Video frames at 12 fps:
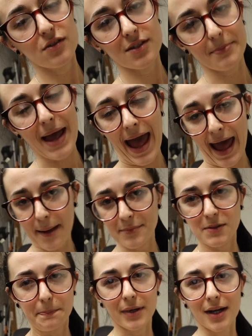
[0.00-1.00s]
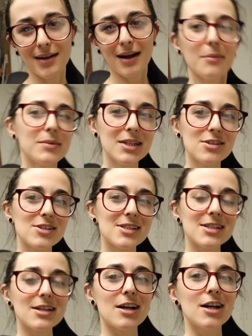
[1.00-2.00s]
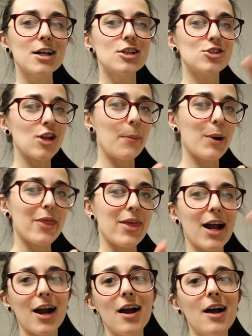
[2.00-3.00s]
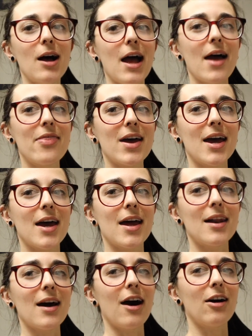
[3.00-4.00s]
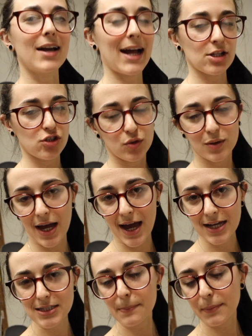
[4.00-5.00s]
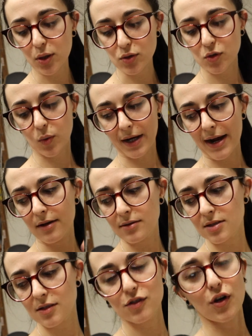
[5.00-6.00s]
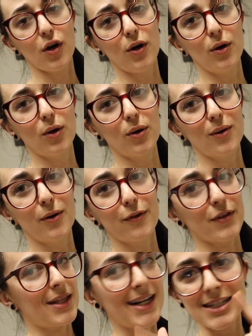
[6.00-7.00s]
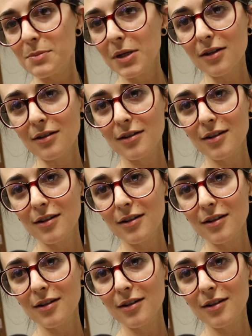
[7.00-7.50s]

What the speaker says: do some abs, but I'm gonna just stop right there and then I'll catch you guys post-workout. So for the next meal.